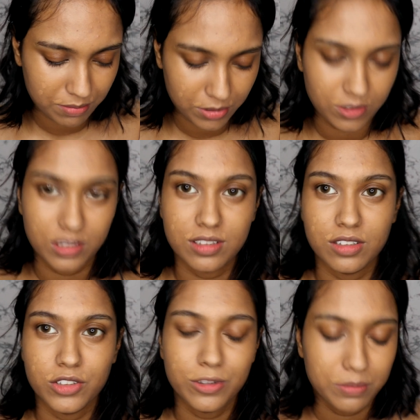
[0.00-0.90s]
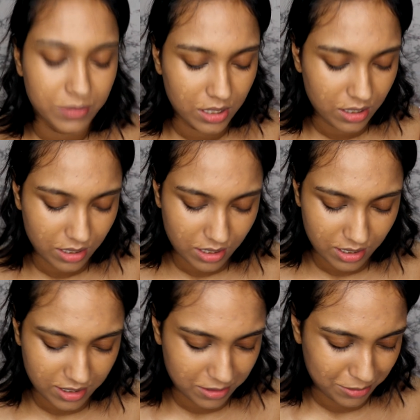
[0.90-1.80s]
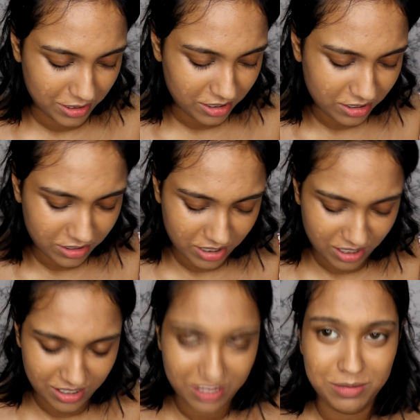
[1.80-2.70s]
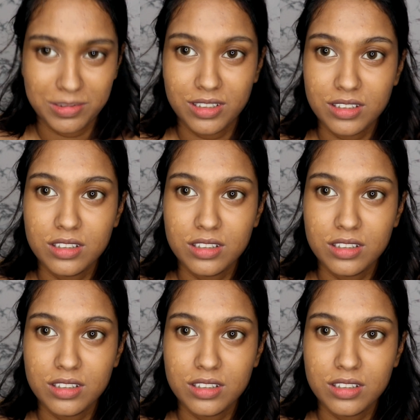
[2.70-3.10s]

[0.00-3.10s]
Pony Syndrome, and I wanted to try it out, but